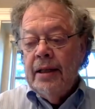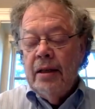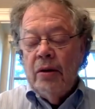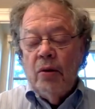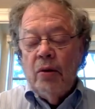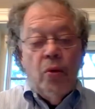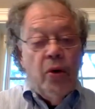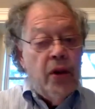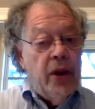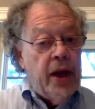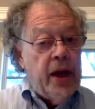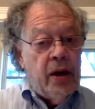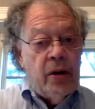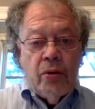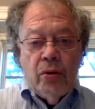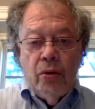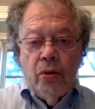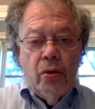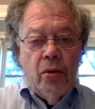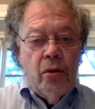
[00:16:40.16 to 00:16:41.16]
without
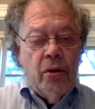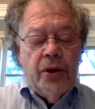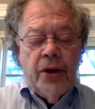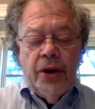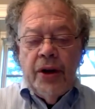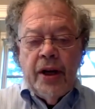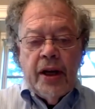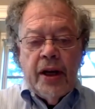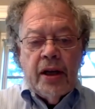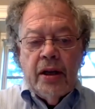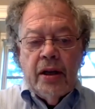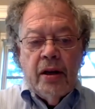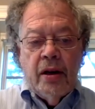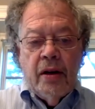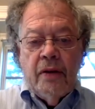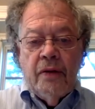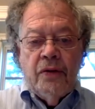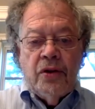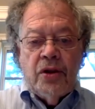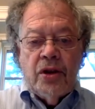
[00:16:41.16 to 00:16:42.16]
all the
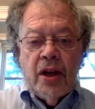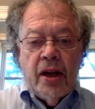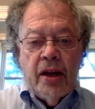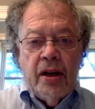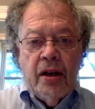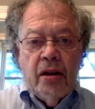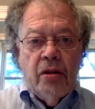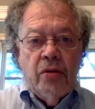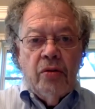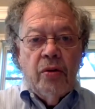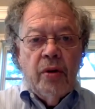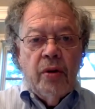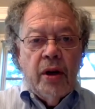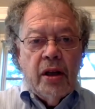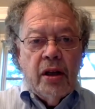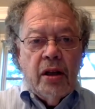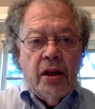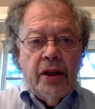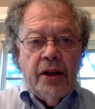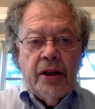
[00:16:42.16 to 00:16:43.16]
negatives that Hillary
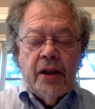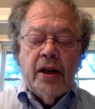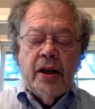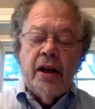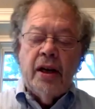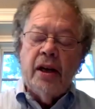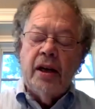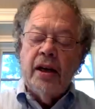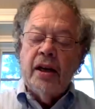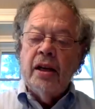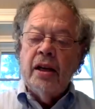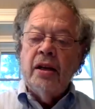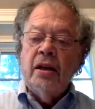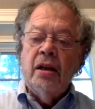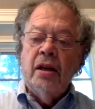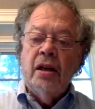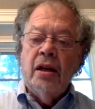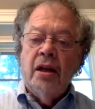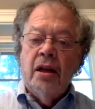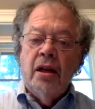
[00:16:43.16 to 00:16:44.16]
Clinton had.
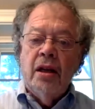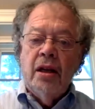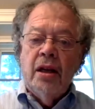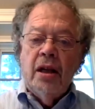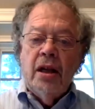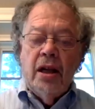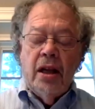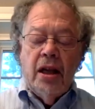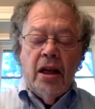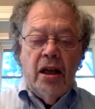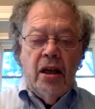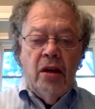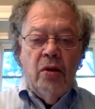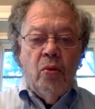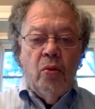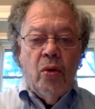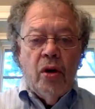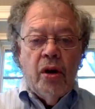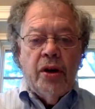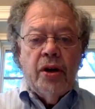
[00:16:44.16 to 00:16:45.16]
He
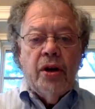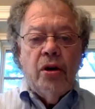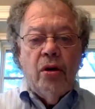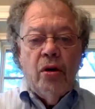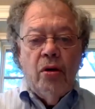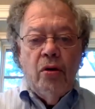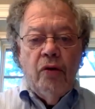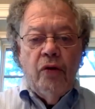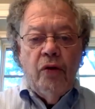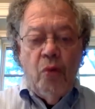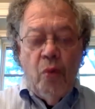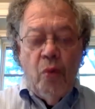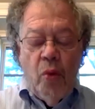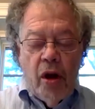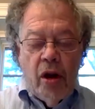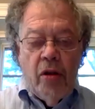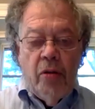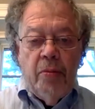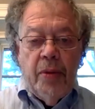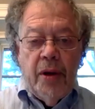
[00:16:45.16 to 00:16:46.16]
won an
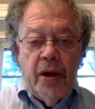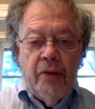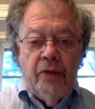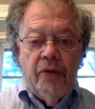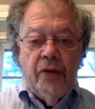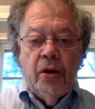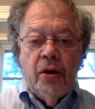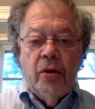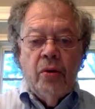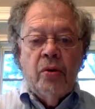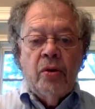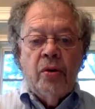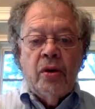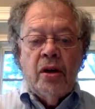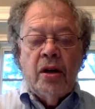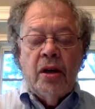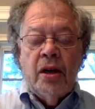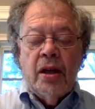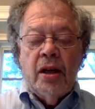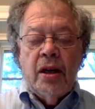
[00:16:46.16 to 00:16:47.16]
overwhelming vote
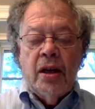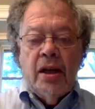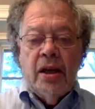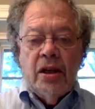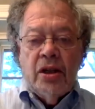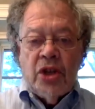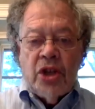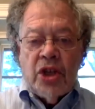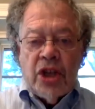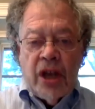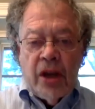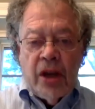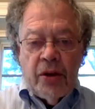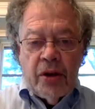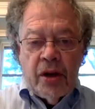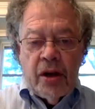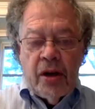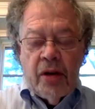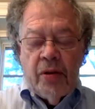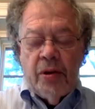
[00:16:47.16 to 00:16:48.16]
in South
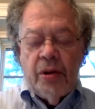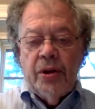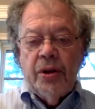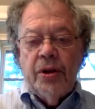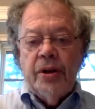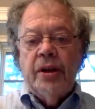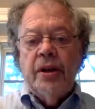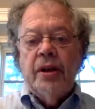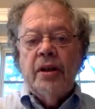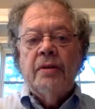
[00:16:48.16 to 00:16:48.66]
Carolina.